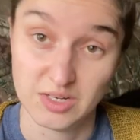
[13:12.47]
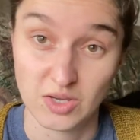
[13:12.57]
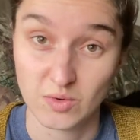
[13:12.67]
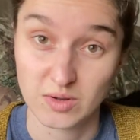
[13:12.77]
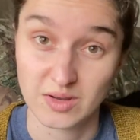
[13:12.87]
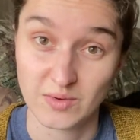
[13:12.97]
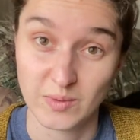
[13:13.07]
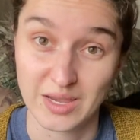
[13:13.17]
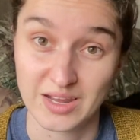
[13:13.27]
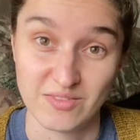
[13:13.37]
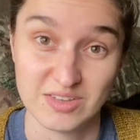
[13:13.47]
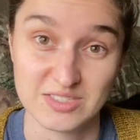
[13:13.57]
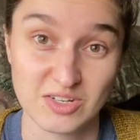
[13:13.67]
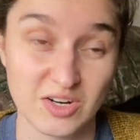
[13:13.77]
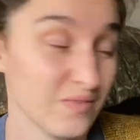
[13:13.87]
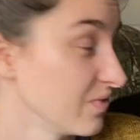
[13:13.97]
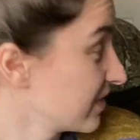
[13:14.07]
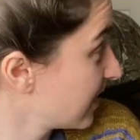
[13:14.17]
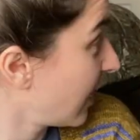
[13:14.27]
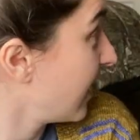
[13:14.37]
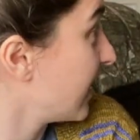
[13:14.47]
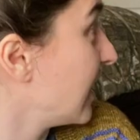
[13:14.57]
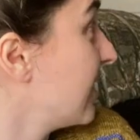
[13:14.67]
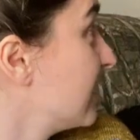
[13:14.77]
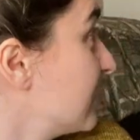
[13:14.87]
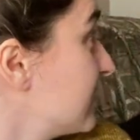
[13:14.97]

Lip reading: yoke. We got a visitor. Hi, honey.